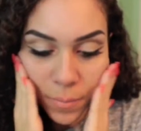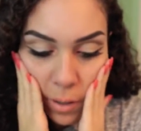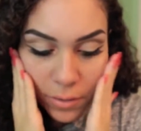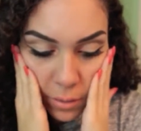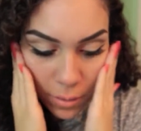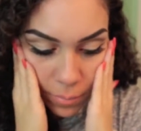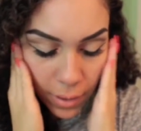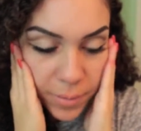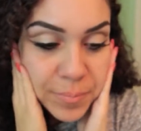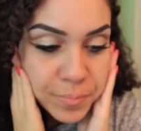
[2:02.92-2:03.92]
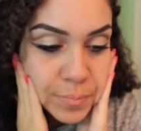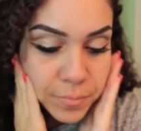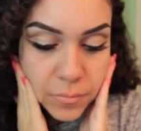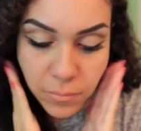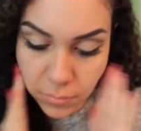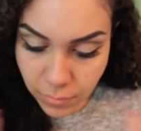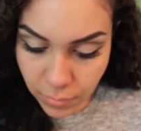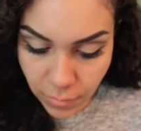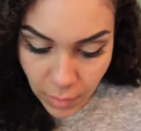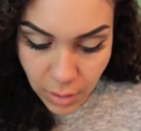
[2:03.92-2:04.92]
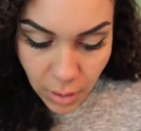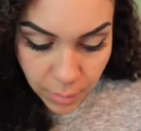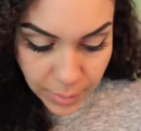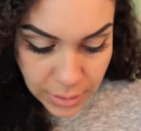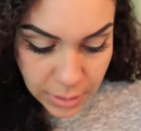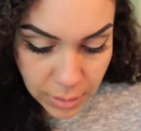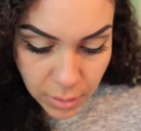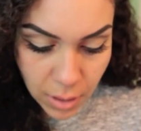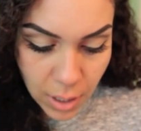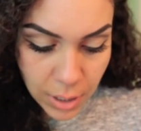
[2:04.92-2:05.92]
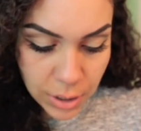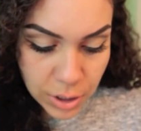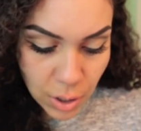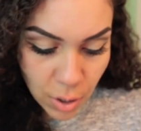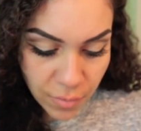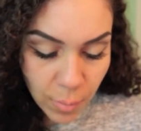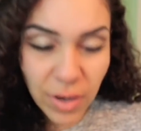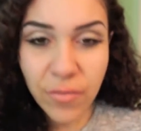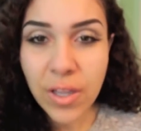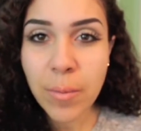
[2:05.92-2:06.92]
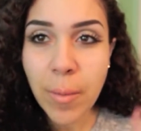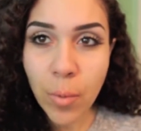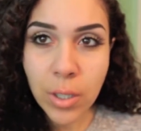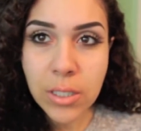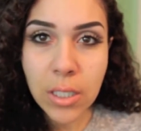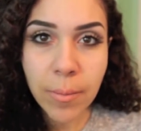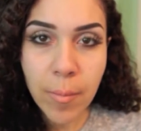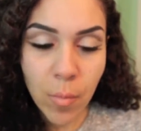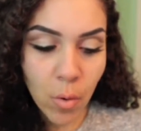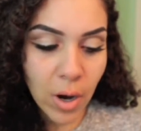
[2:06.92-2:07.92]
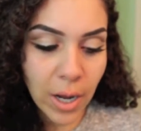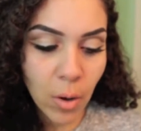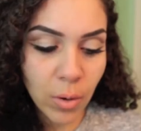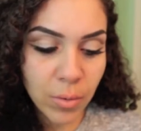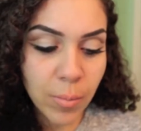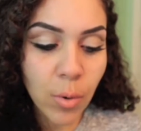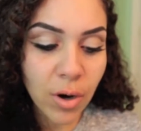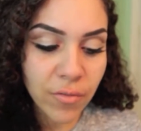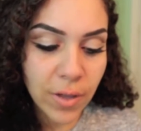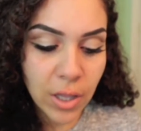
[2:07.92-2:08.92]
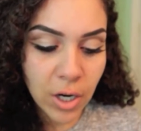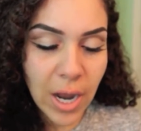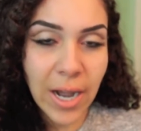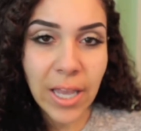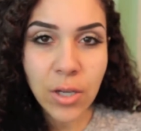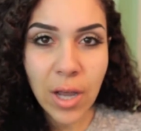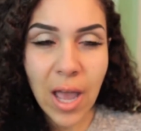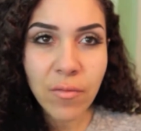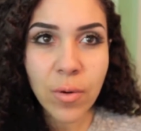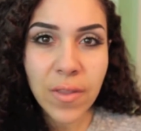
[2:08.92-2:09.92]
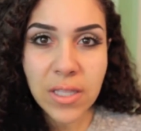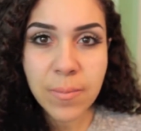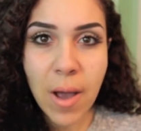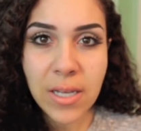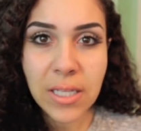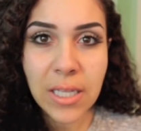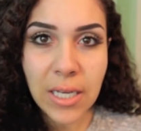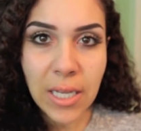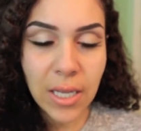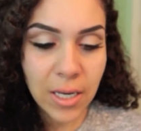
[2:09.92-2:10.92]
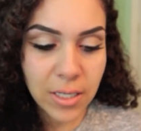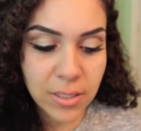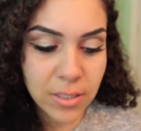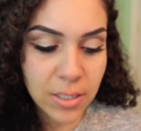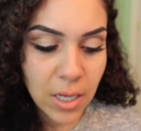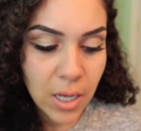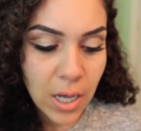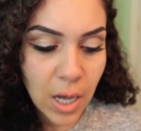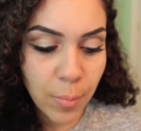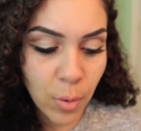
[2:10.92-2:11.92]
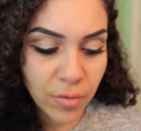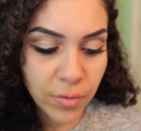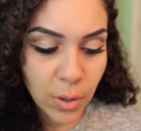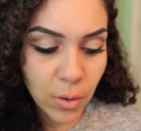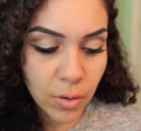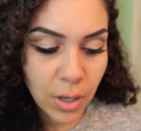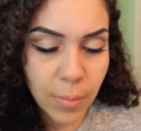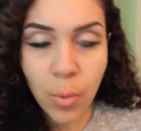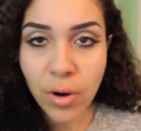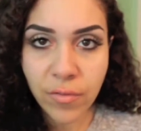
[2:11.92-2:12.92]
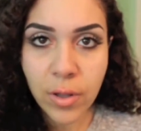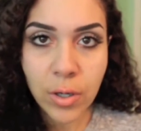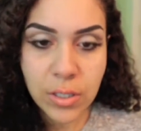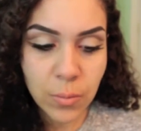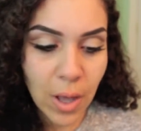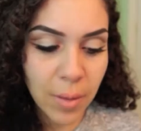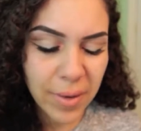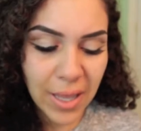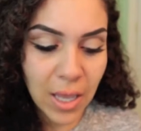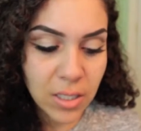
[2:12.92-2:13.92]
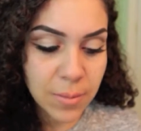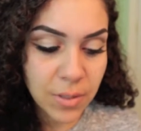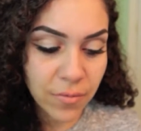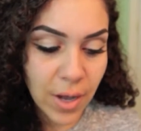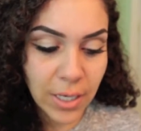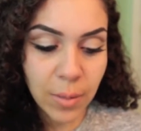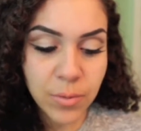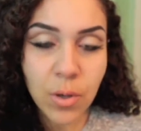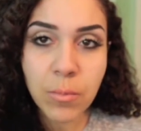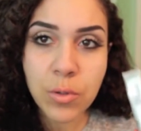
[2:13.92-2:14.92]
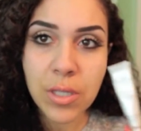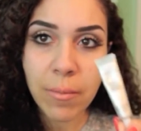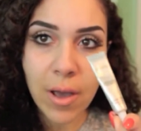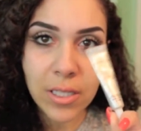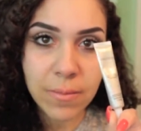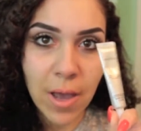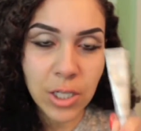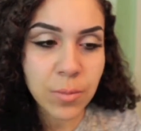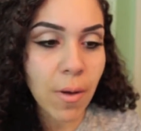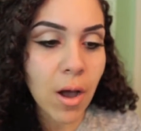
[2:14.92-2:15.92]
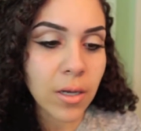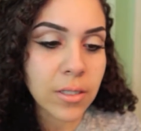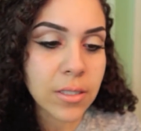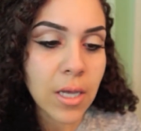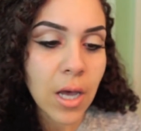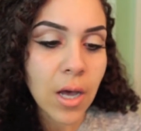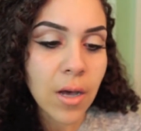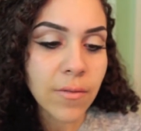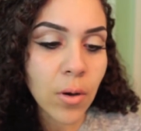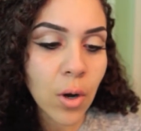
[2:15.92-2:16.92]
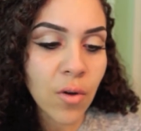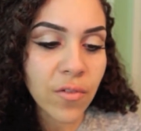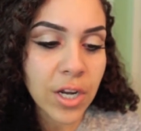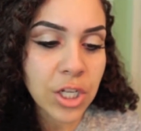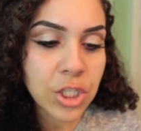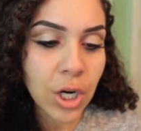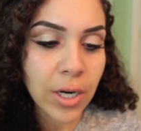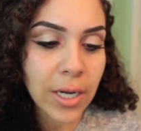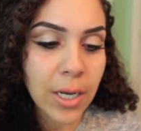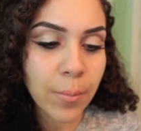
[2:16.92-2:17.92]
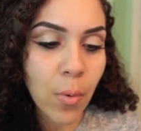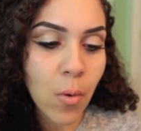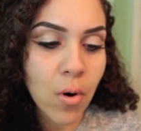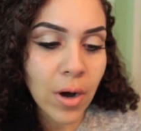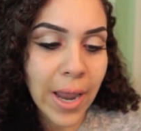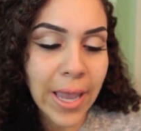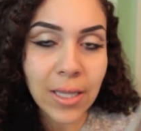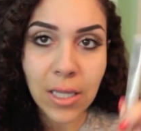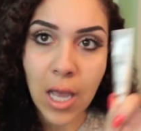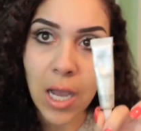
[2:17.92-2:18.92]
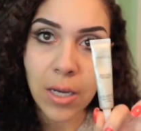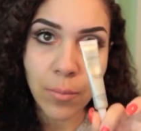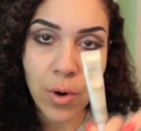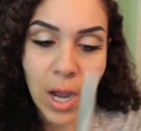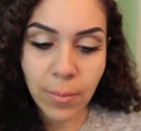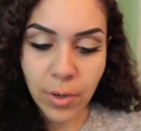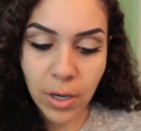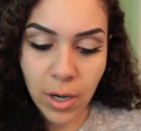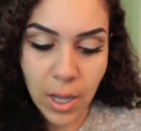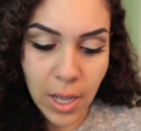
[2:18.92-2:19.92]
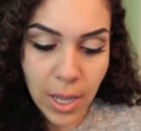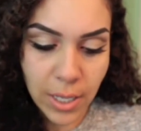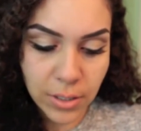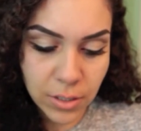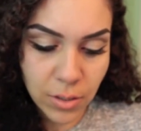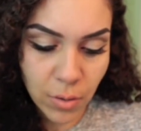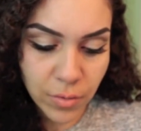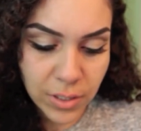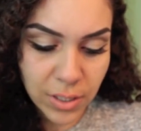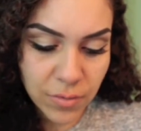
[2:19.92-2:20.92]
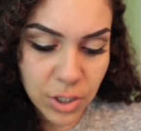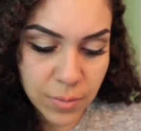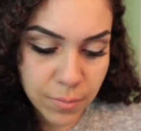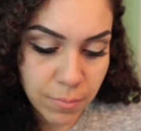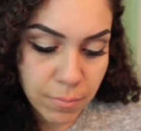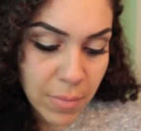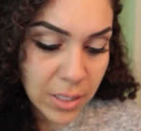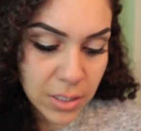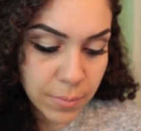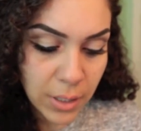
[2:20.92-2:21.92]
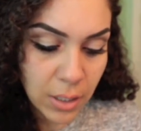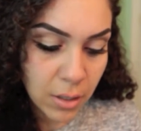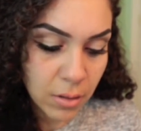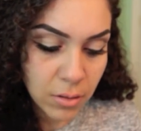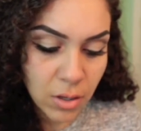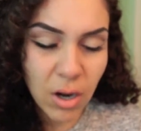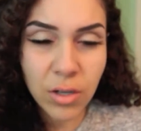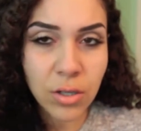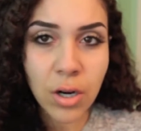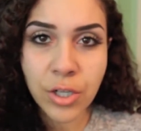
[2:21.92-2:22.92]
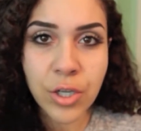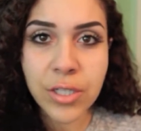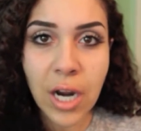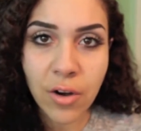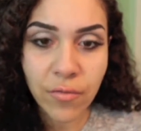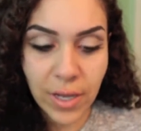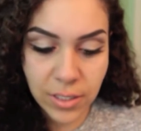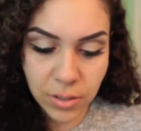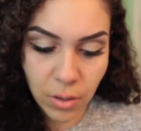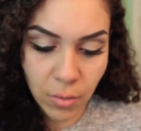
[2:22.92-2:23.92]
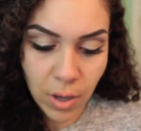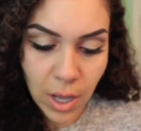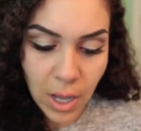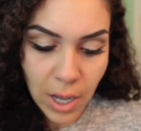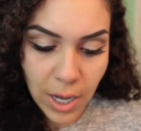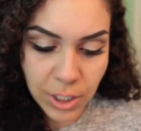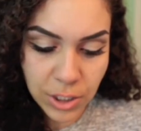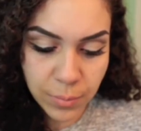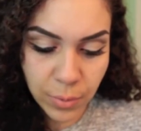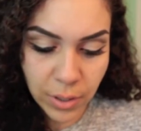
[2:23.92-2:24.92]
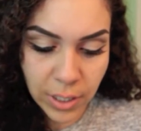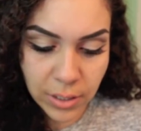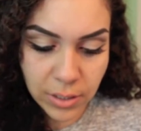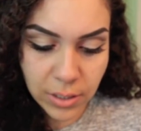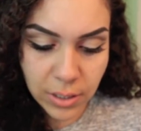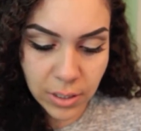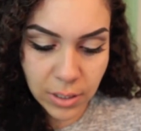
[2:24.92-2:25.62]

apparently, but not a big deal. So if I want to fill in my pores a little bit more, I go in with a pore filler, and I have one that's by Clinique, and it's a pore filler as well, but I can't seem to find it, so I'm using my Smashbox Photo Finish Targeted Pore and Line Primer. And so this stuff's just meant to be not on your entire face, so I just put